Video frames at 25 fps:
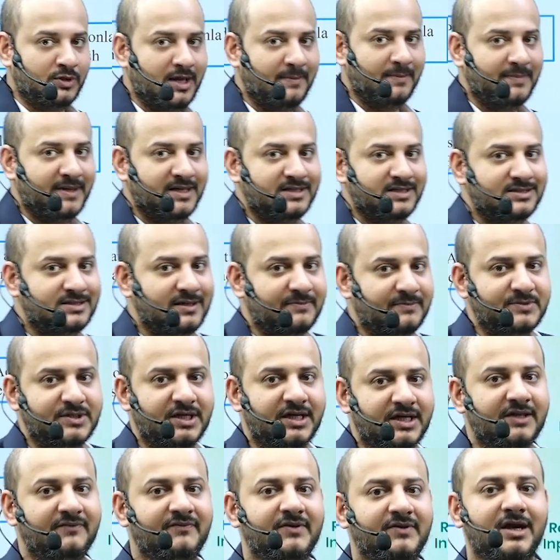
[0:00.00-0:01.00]
based
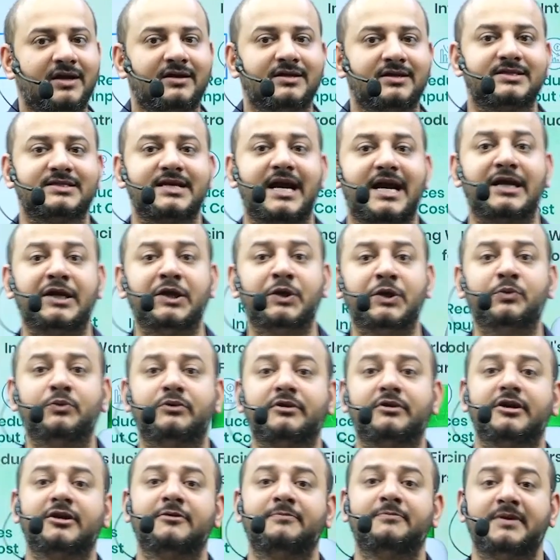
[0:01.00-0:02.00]
subsidy we understand,
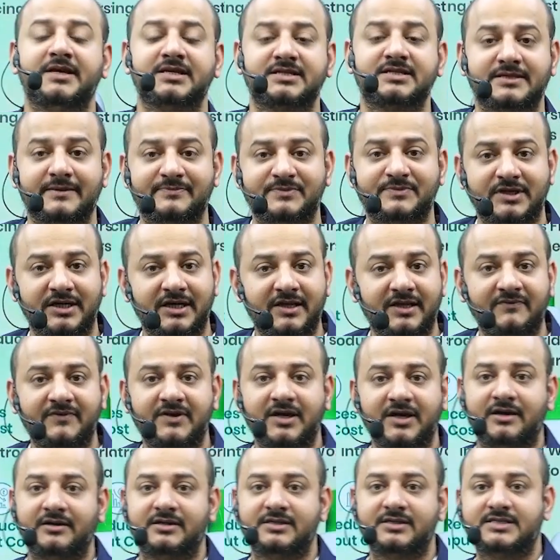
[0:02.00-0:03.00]
nutrient based subsidy we
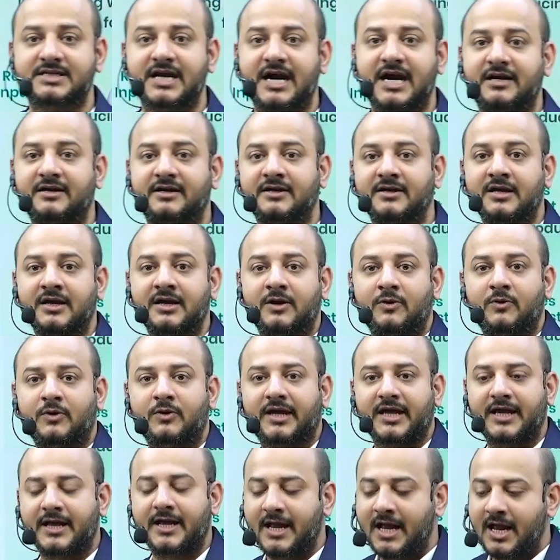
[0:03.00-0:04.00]
understand.
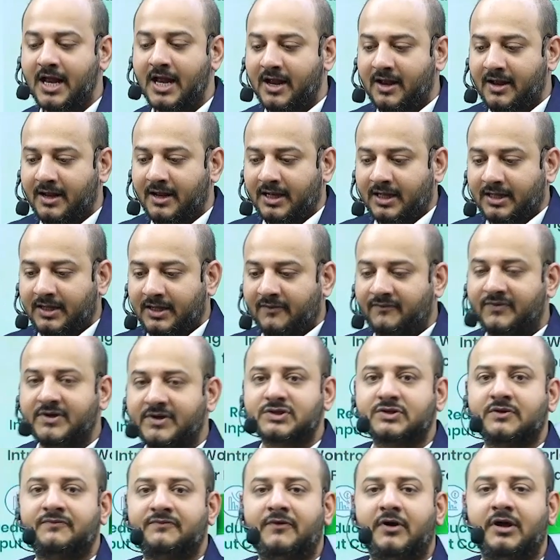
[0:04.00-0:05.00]
Okay, first
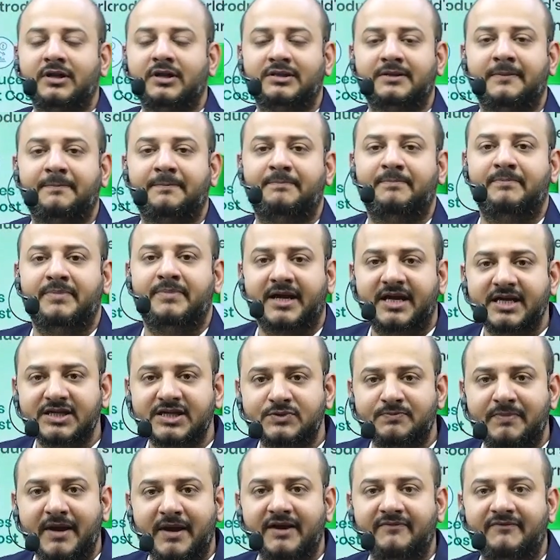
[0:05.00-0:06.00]
of all, the biggest
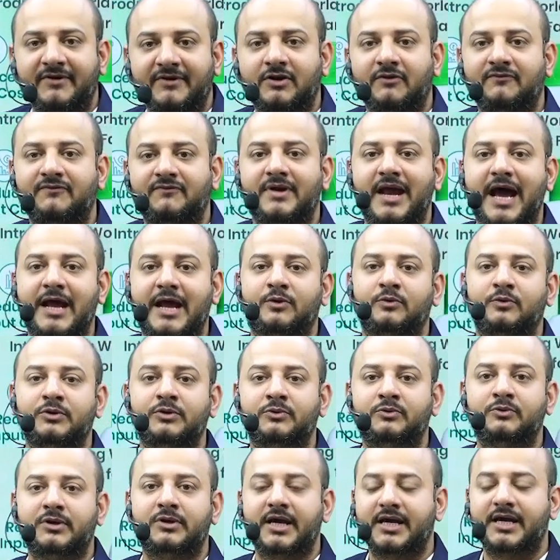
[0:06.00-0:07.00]
benefit of Nano
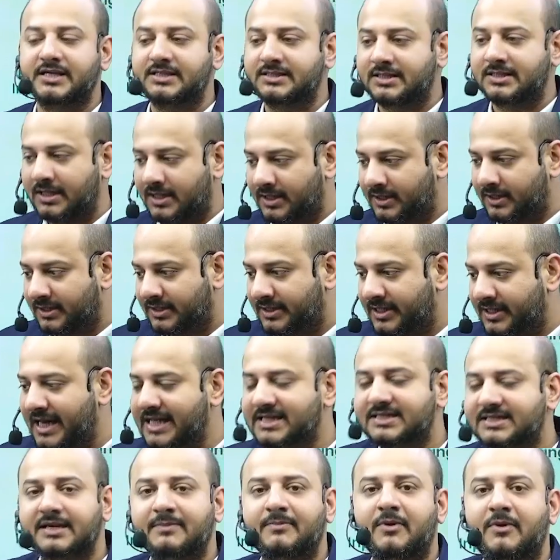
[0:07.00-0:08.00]
Urea is
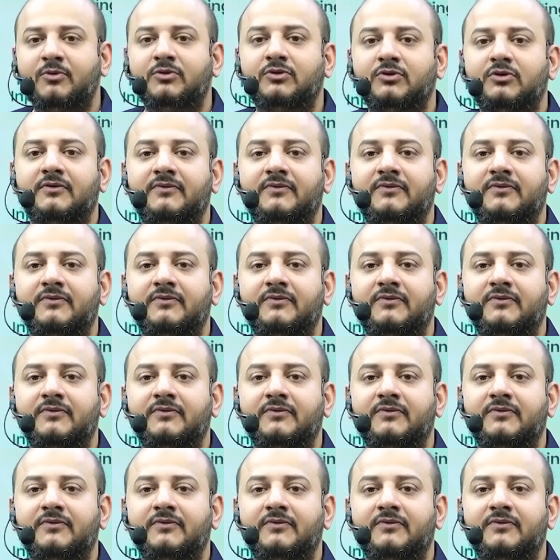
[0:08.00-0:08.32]
less amount